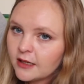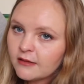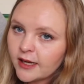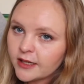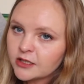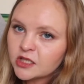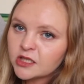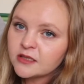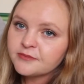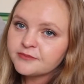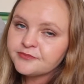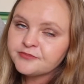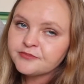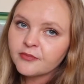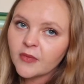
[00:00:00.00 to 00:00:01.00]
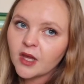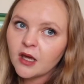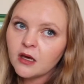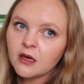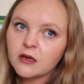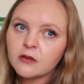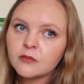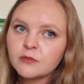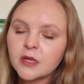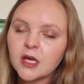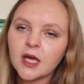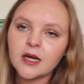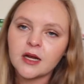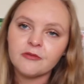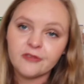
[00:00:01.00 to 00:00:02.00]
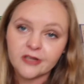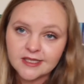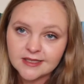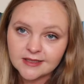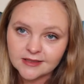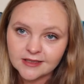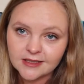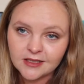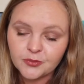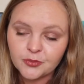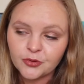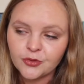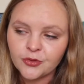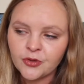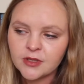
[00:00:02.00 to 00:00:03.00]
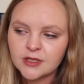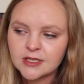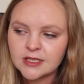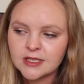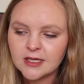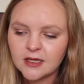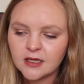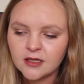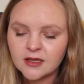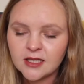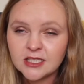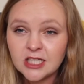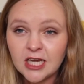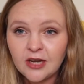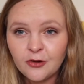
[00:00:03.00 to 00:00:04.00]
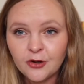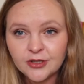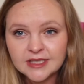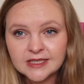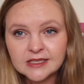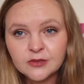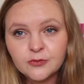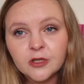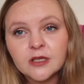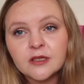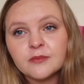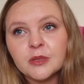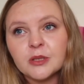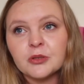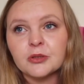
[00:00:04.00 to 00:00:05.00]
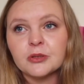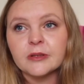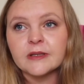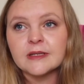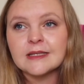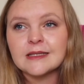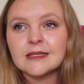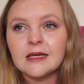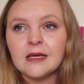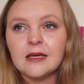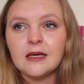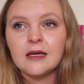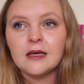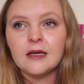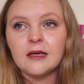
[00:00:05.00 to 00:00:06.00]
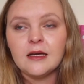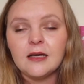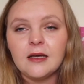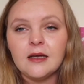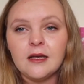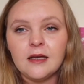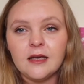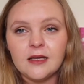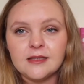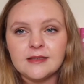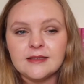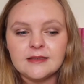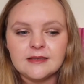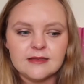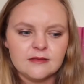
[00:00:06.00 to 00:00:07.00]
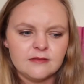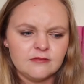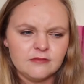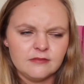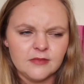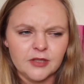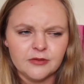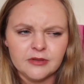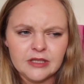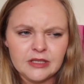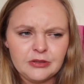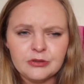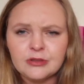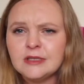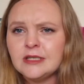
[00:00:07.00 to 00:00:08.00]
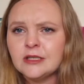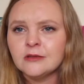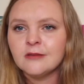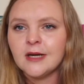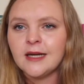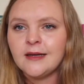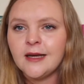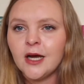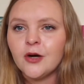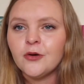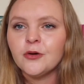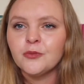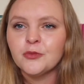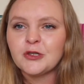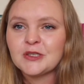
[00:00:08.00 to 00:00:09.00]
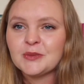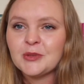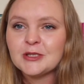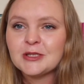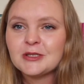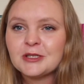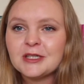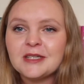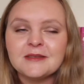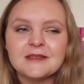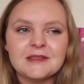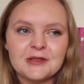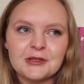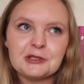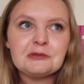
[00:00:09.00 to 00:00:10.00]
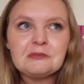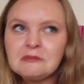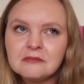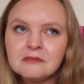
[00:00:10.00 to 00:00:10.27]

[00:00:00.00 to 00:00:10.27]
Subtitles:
collection. And I recently bought the Jane Austen one because it's a really good deal right now on Book Depository, so